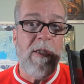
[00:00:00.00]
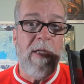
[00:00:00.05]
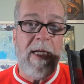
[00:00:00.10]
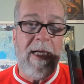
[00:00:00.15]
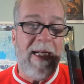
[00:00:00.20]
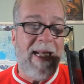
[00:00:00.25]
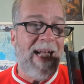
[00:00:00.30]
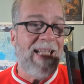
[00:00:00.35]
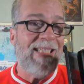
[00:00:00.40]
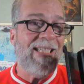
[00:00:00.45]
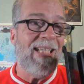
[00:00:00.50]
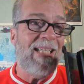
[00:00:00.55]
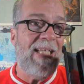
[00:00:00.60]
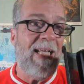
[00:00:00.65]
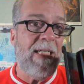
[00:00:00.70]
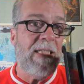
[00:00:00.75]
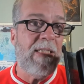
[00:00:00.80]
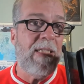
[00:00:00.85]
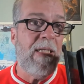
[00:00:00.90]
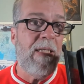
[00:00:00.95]
I can ask
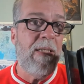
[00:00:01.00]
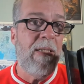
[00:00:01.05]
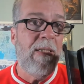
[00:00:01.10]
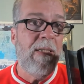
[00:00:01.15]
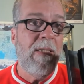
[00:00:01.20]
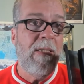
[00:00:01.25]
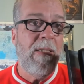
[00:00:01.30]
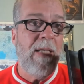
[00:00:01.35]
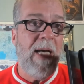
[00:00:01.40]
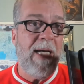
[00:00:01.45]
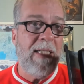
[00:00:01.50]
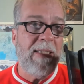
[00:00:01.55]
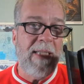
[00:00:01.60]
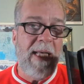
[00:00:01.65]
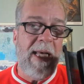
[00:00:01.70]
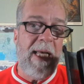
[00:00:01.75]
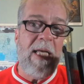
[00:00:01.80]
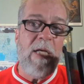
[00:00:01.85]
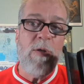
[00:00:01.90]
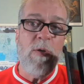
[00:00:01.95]
Alexa. I can
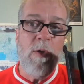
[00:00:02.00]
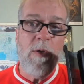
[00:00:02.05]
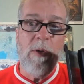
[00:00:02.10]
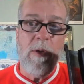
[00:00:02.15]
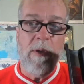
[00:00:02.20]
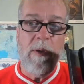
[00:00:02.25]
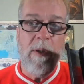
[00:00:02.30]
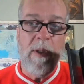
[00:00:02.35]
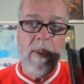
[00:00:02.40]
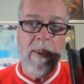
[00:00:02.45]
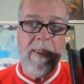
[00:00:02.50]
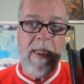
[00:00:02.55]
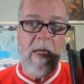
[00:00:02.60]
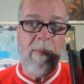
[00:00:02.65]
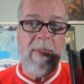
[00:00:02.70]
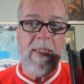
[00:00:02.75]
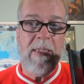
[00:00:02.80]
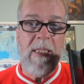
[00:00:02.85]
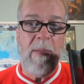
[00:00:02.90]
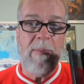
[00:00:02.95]
say, hey, Google, tell
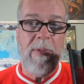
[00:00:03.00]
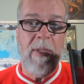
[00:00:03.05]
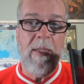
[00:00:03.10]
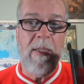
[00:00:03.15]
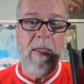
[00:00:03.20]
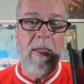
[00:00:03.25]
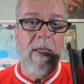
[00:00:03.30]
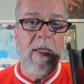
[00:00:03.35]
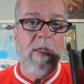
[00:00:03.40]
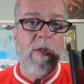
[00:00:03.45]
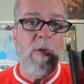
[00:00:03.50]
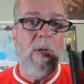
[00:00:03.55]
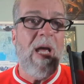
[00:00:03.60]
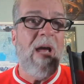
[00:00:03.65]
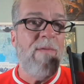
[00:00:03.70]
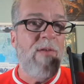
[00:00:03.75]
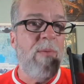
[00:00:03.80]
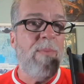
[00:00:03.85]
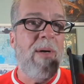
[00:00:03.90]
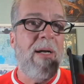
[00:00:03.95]
me something. So
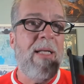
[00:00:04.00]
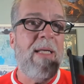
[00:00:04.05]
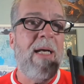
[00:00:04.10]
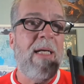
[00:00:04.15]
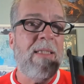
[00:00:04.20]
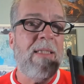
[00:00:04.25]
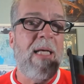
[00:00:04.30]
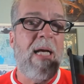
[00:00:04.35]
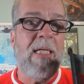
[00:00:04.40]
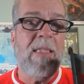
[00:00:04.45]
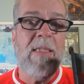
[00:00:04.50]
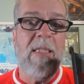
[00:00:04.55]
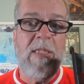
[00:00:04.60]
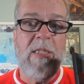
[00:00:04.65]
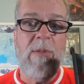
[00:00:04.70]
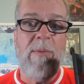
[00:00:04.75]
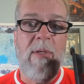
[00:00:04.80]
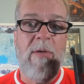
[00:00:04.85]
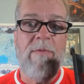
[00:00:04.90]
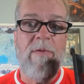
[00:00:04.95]
everybody has access
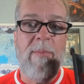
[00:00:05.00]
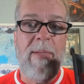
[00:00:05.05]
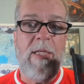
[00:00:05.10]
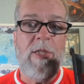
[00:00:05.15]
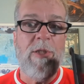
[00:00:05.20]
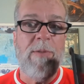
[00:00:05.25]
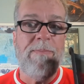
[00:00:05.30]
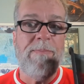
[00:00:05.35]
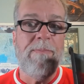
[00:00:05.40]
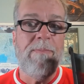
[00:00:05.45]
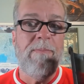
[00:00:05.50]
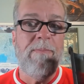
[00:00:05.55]
to information.